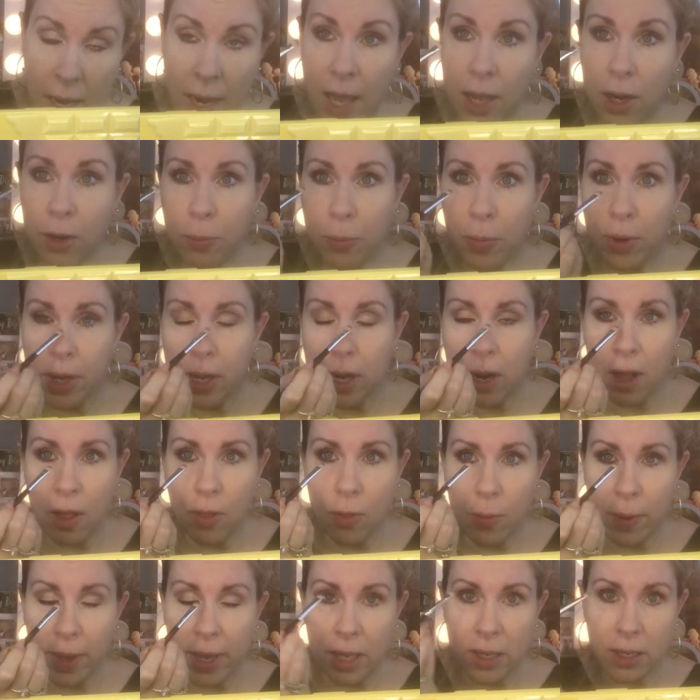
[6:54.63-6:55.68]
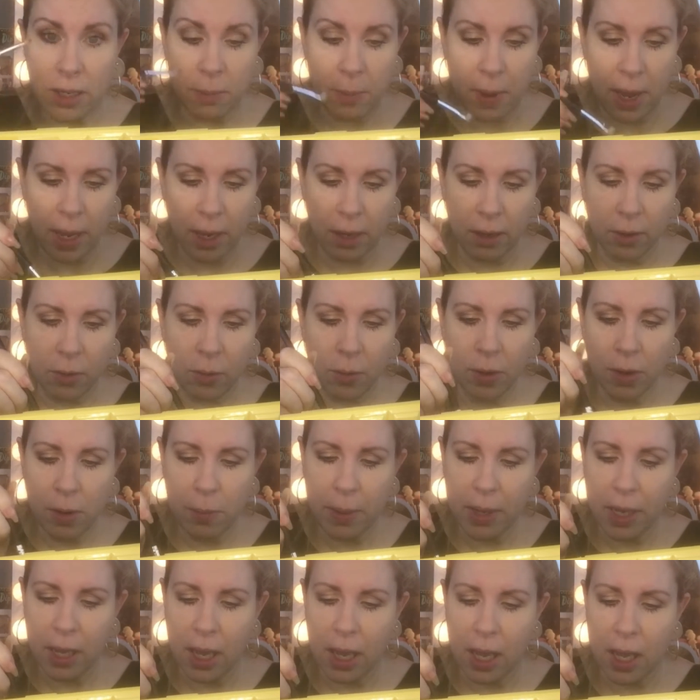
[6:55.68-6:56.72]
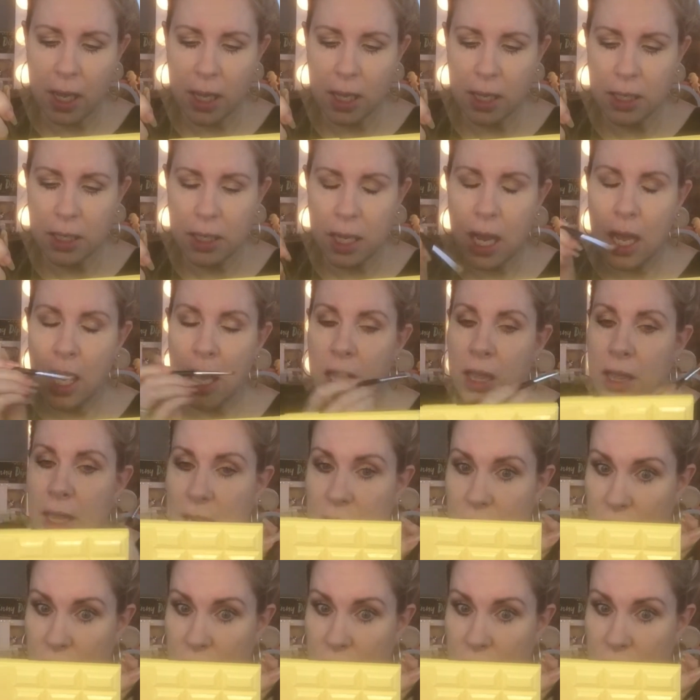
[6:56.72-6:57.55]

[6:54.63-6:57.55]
I don't bring it all the way into my inner corner because that